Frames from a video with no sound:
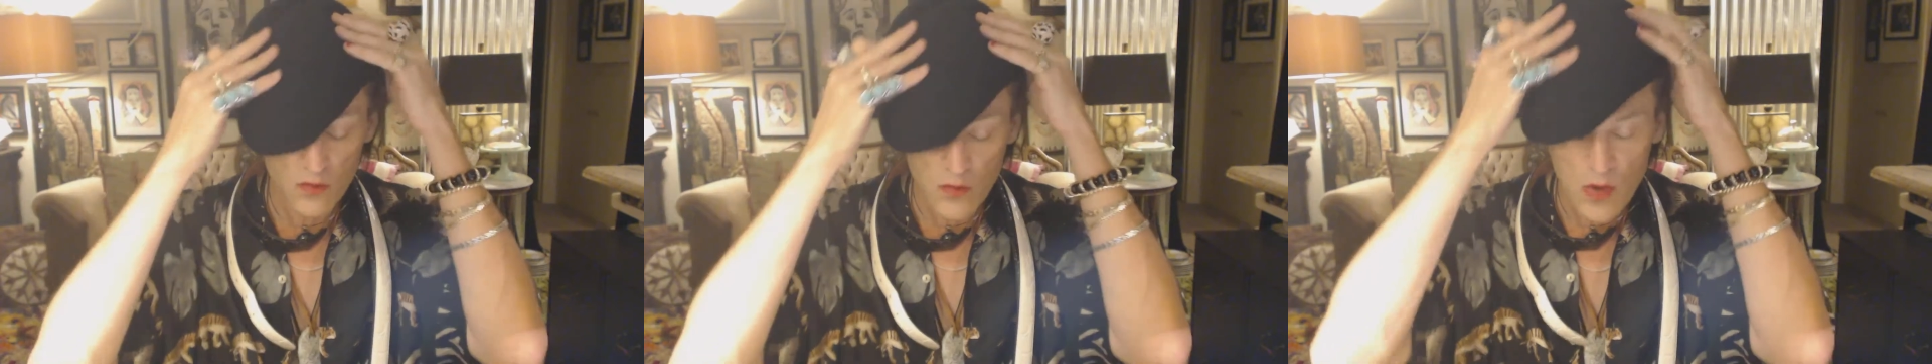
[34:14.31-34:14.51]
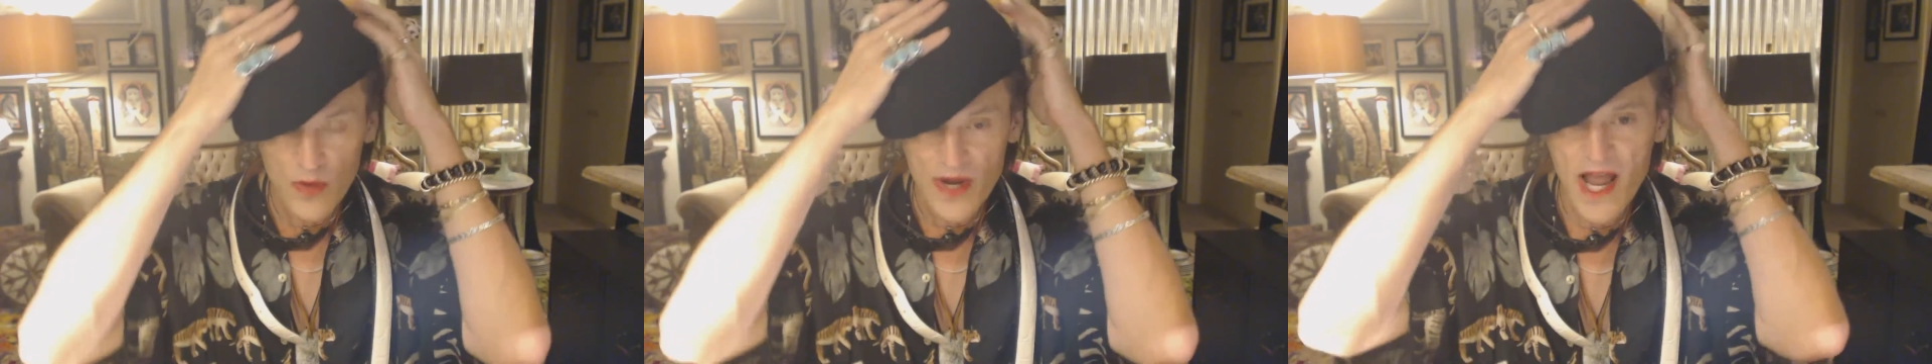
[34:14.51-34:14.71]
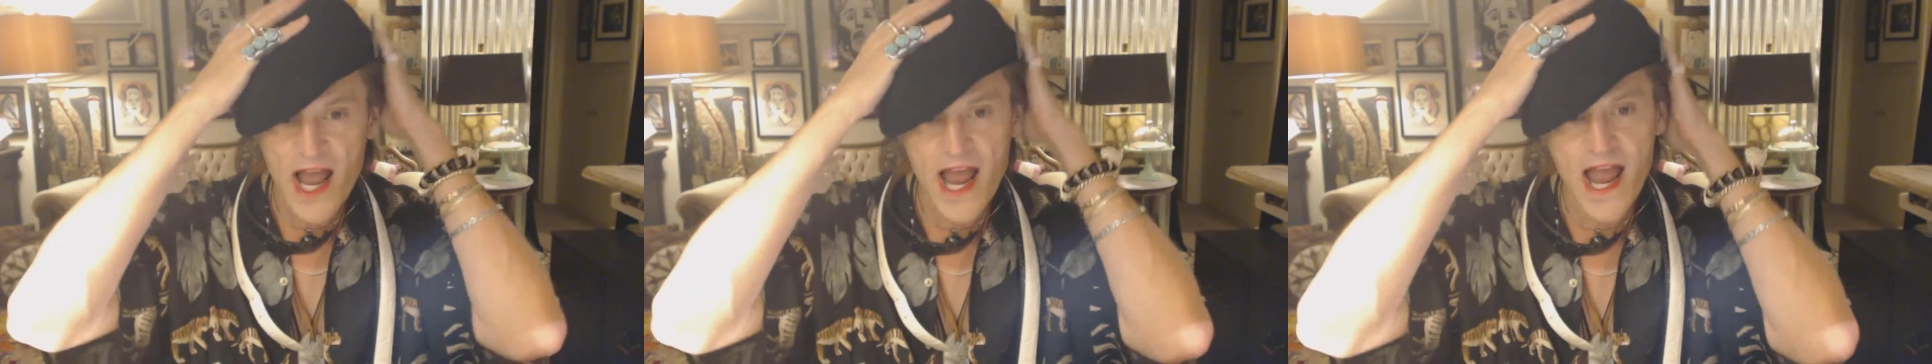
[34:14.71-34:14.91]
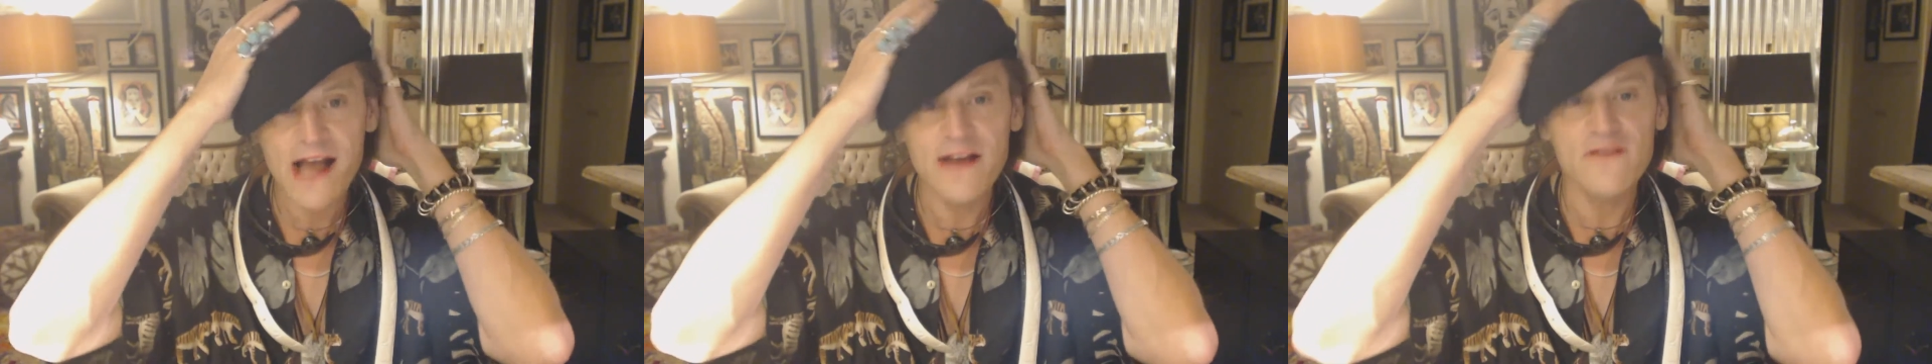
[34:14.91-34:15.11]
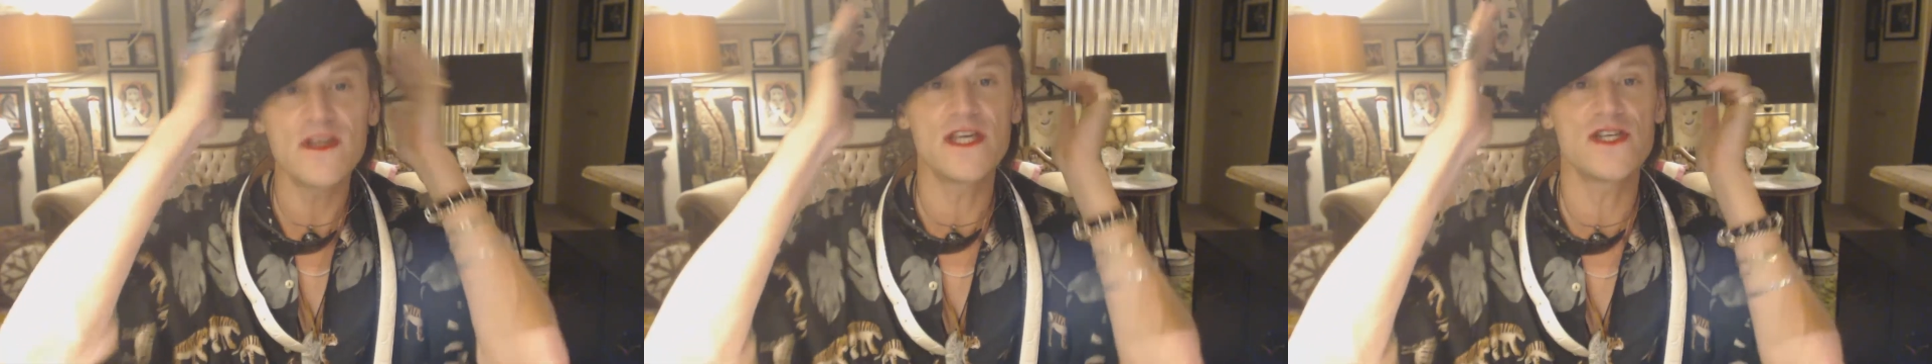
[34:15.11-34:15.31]
what we
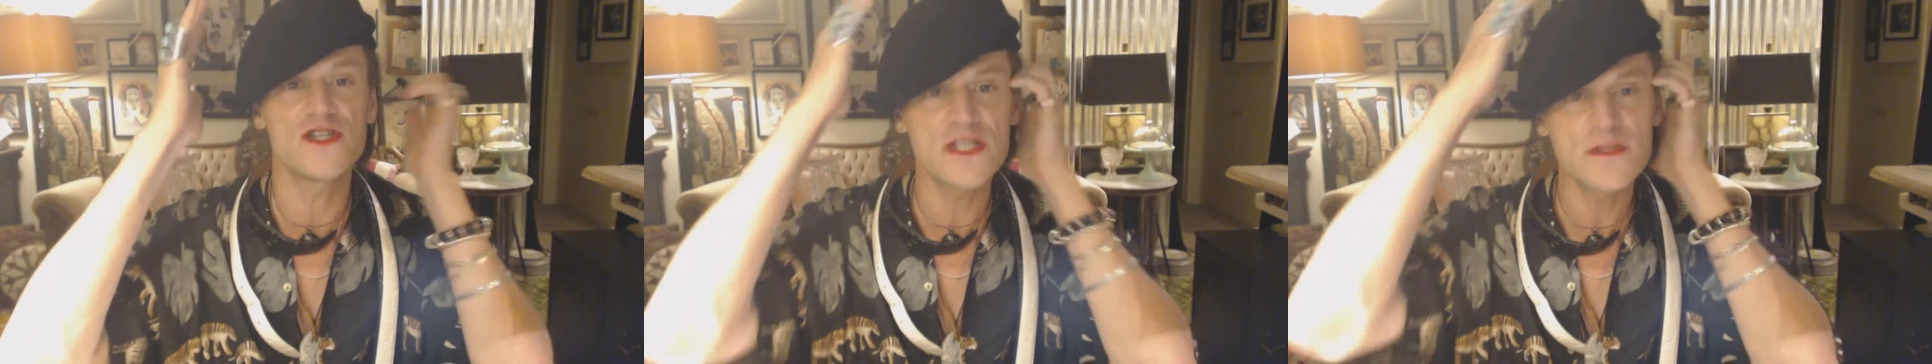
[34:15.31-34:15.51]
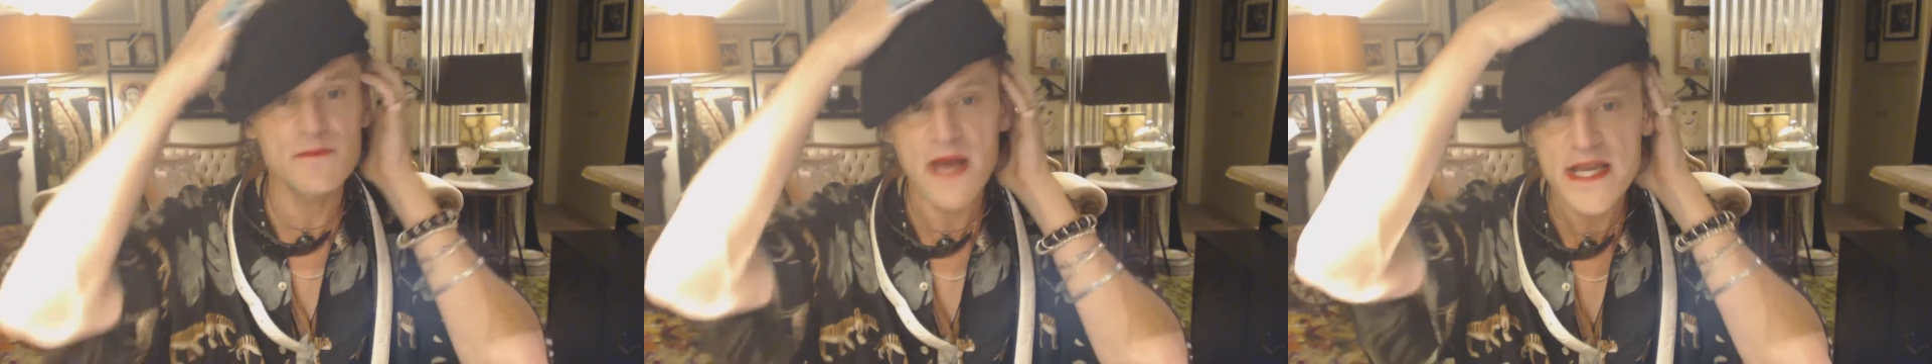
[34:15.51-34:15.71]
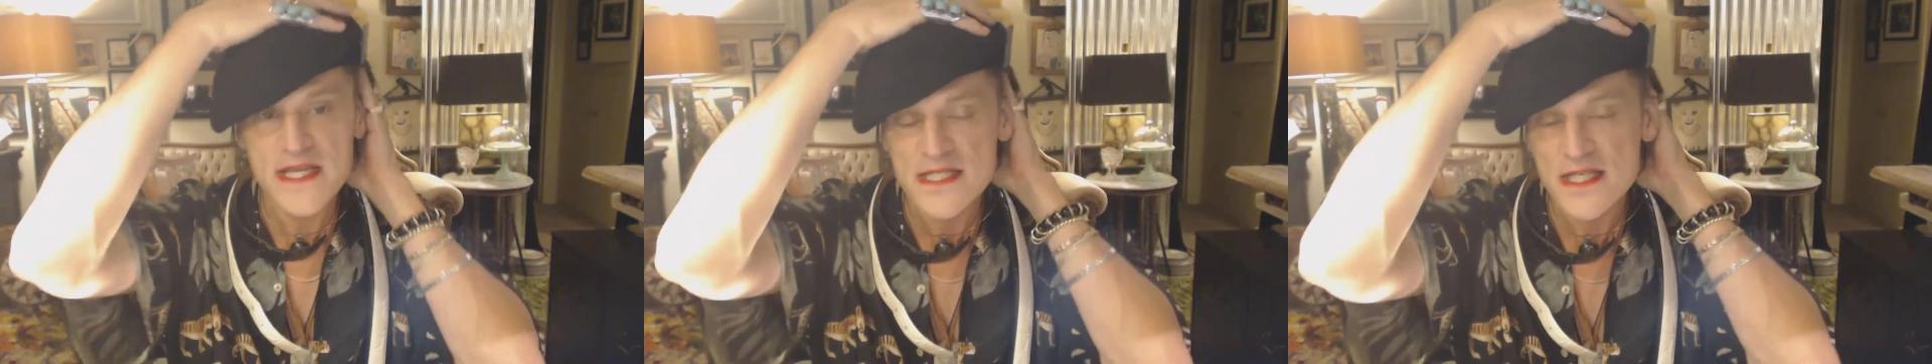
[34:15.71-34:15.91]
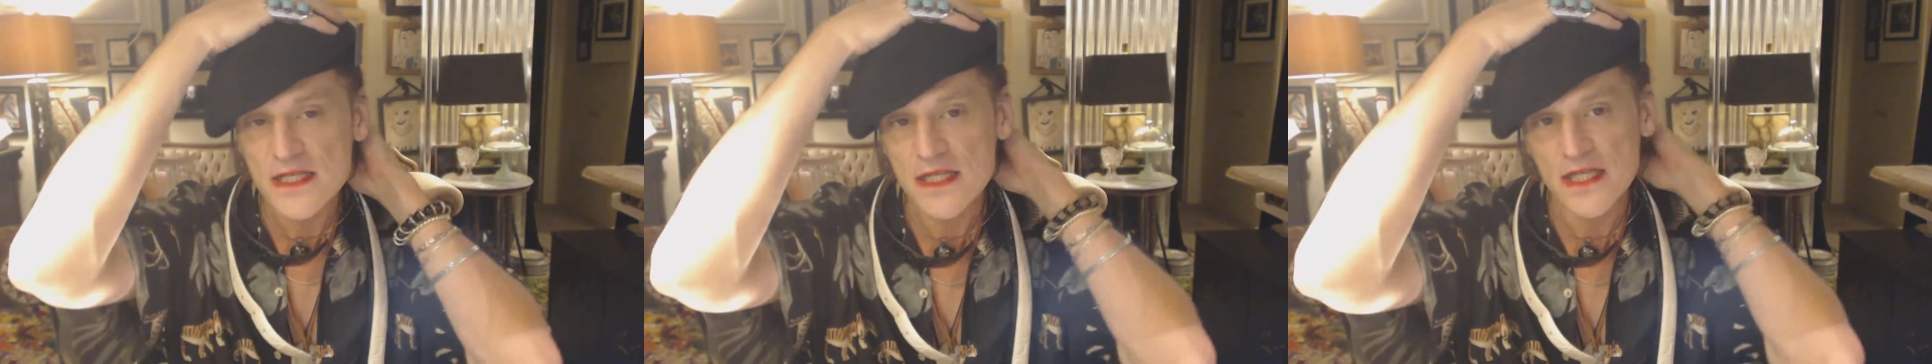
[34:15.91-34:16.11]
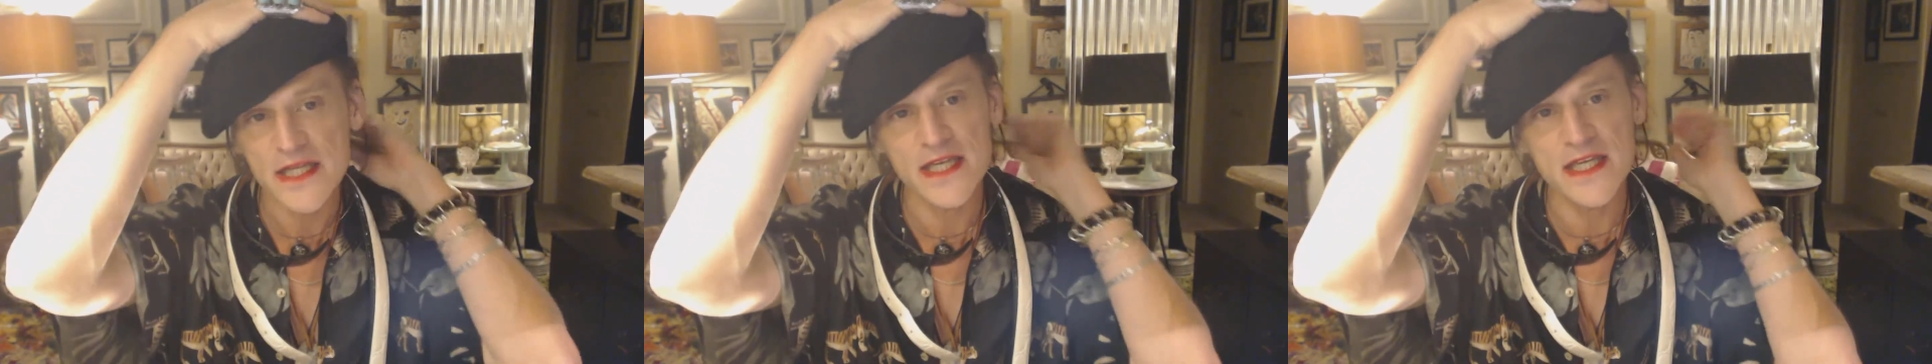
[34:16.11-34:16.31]
have is just
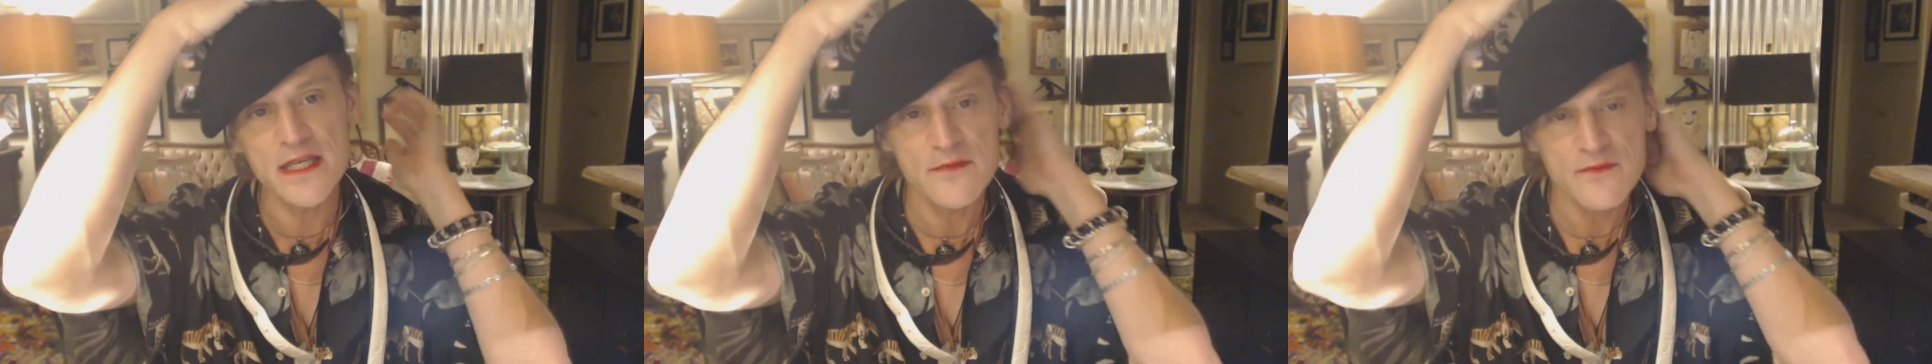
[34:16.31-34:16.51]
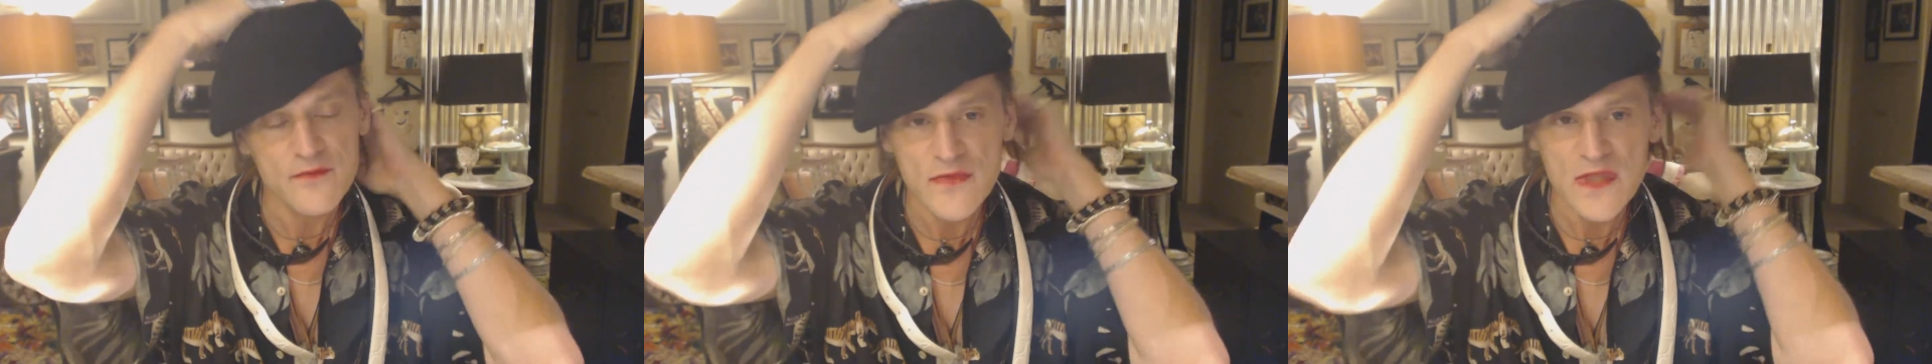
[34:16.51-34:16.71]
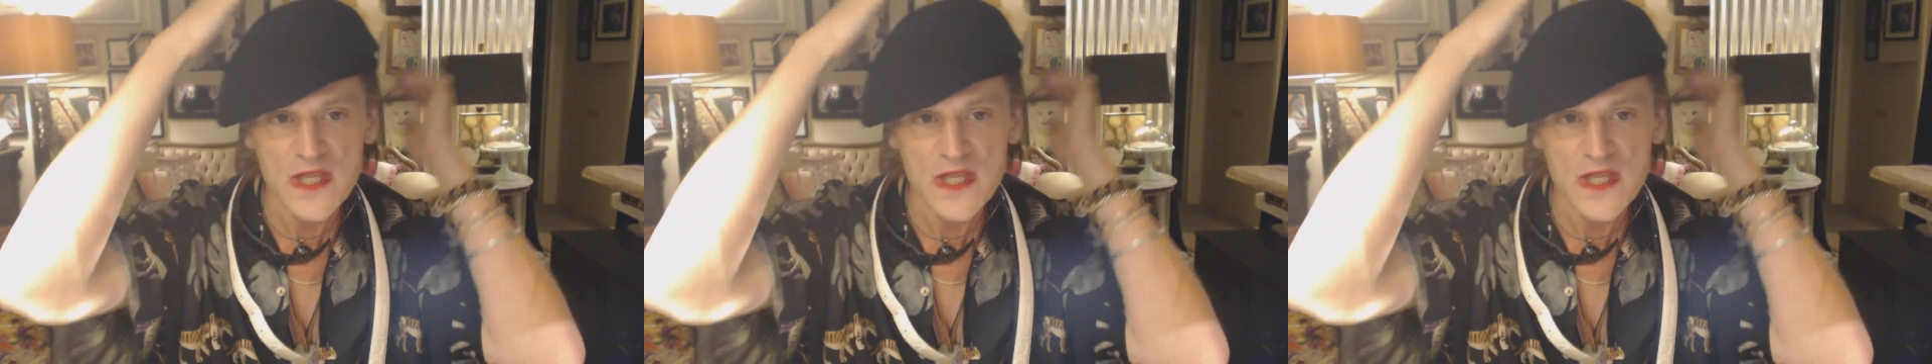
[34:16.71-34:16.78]
basically